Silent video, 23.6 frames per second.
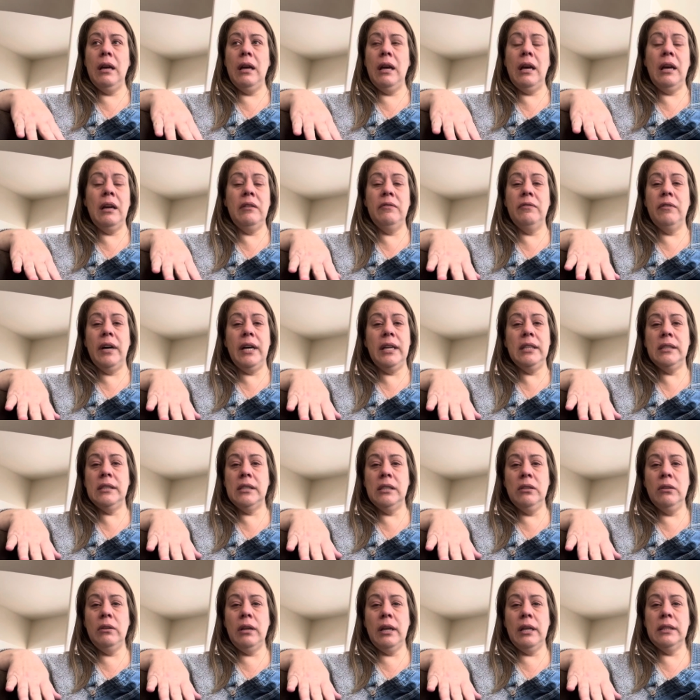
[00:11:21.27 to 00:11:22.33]
advice
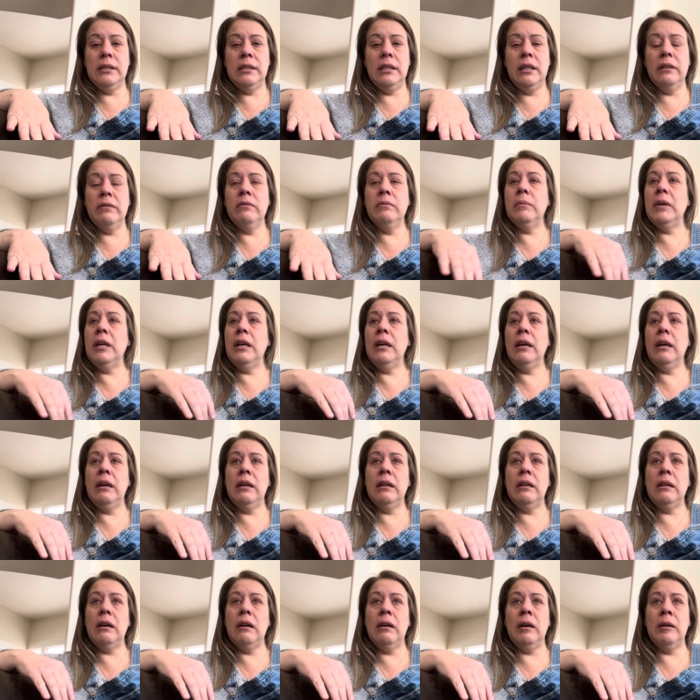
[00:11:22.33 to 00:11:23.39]
you guys give me,
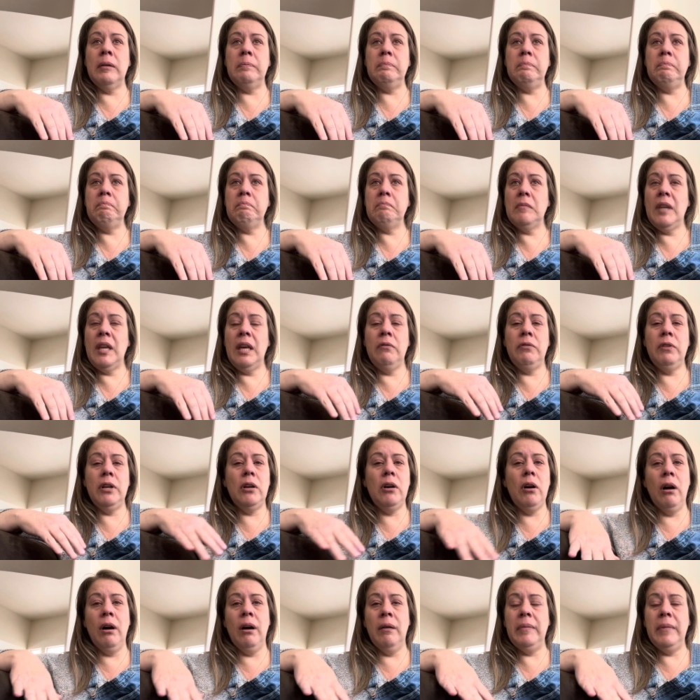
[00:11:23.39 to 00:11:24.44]
and um, every
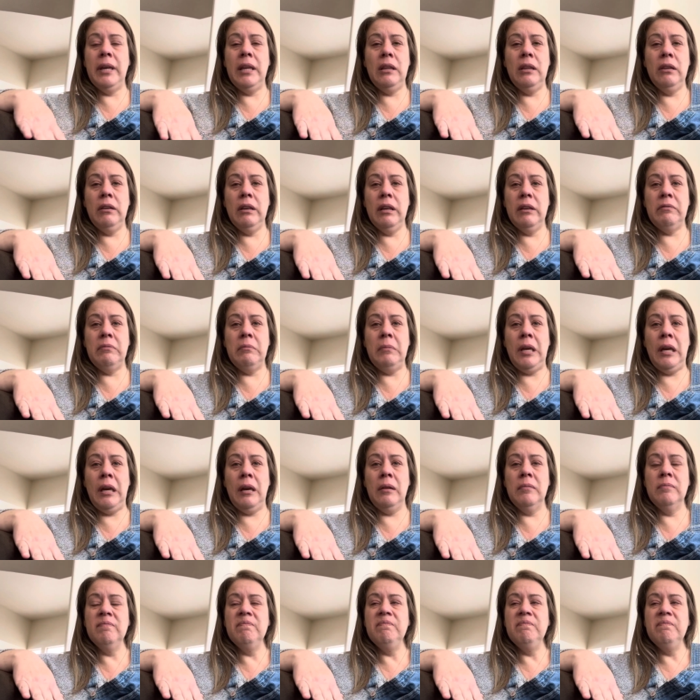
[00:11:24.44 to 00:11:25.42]
comment you give me.